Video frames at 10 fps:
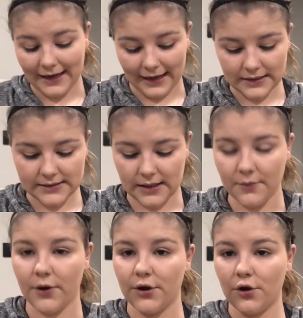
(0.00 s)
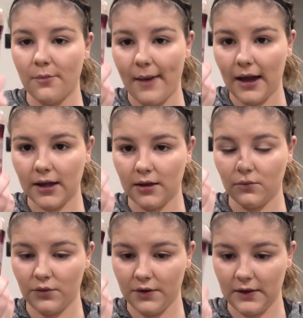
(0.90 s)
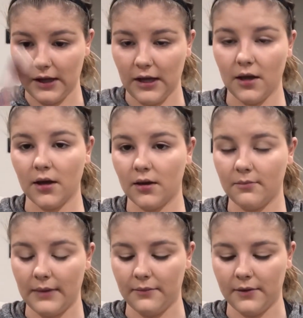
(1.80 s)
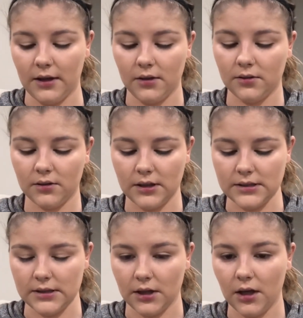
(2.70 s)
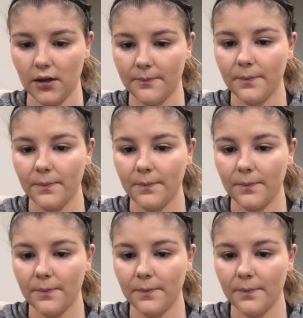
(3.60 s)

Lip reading: Next, I'm going to go back in with the Maybelline concealer.